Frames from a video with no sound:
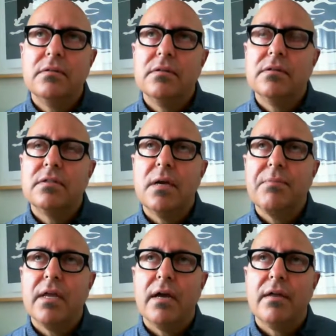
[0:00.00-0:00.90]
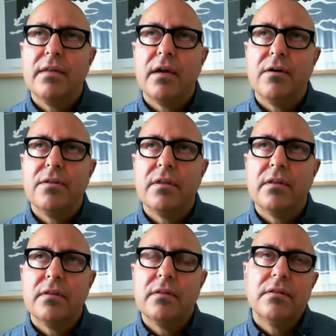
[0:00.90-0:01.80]
some that are
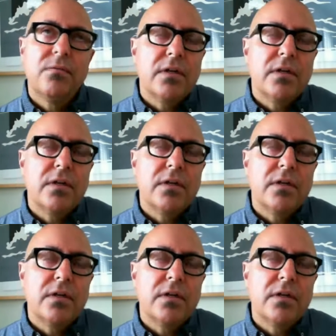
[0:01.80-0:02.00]
the